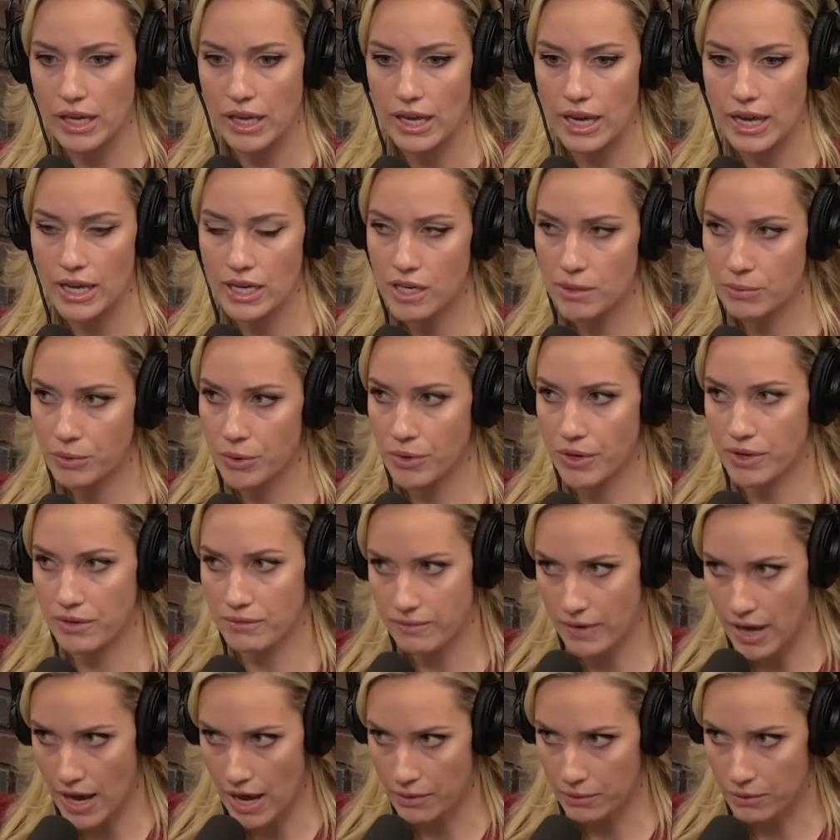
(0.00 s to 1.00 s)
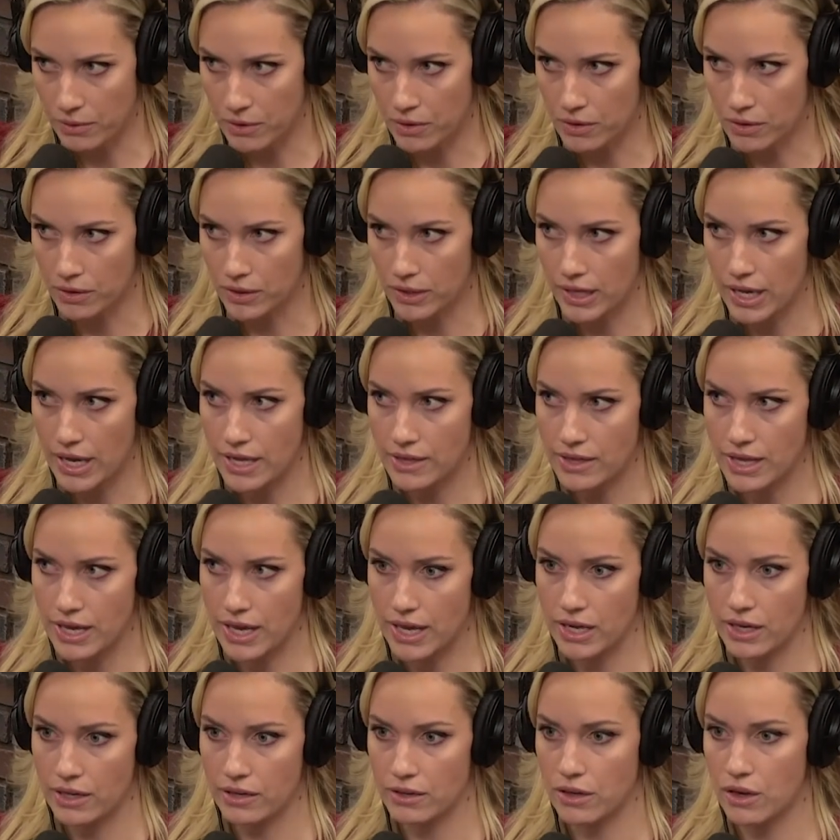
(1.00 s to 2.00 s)
ended up going viral, and
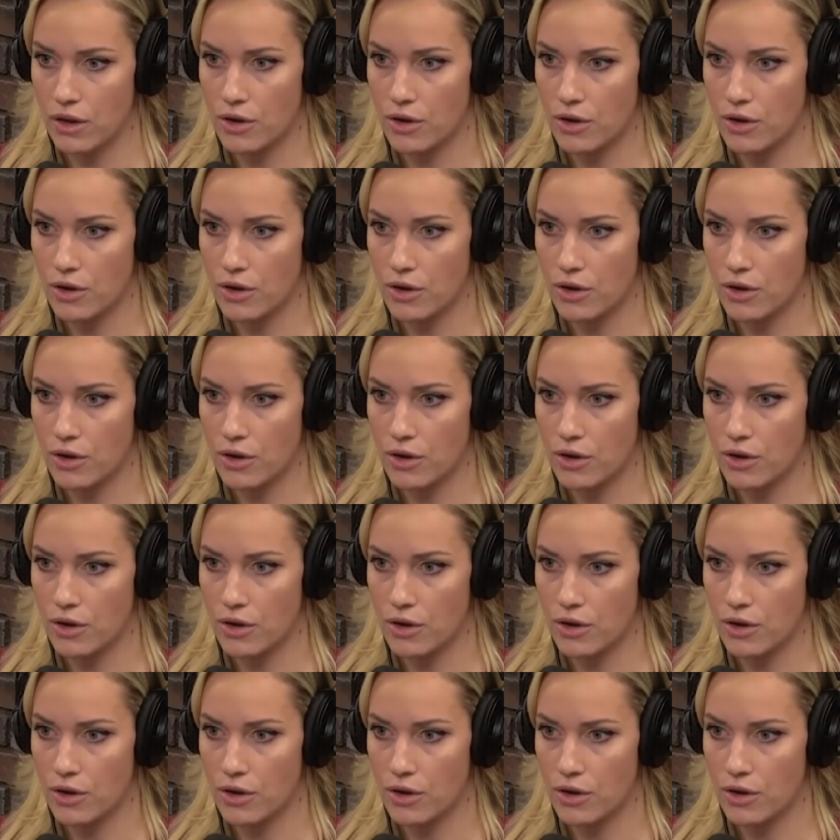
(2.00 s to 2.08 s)
then